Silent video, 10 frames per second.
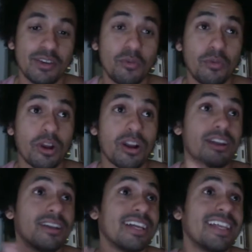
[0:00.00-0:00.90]

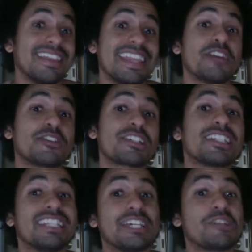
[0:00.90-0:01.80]
where there's
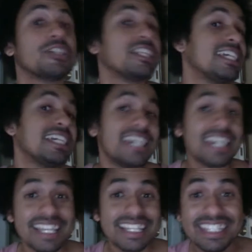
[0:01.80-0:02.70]
literally
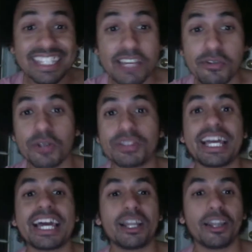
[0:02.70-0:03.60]
zero
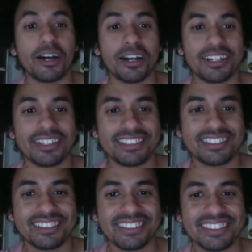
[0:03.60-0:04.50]
dialogue,
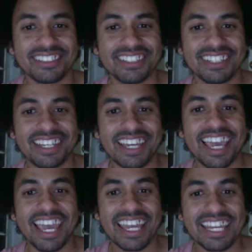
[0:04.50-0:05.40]

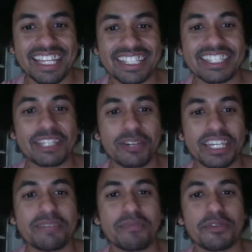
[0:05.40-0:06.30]
and it can still
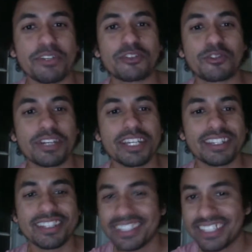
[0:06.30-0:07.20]
keep you intrigued,
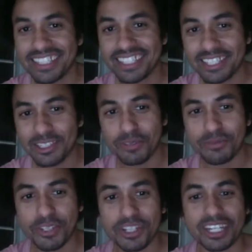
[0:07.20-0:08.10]
you've
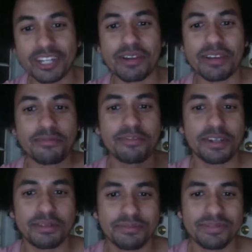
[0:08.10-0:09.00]
done a great film.
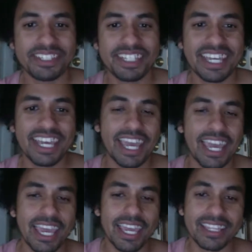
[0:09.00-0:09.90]

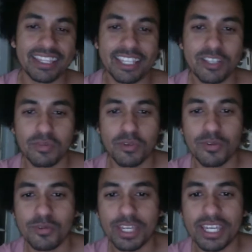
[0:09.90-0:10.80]
And this
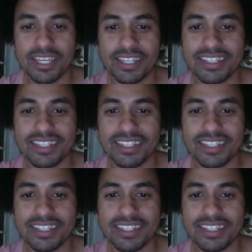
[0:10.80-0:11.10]
movie,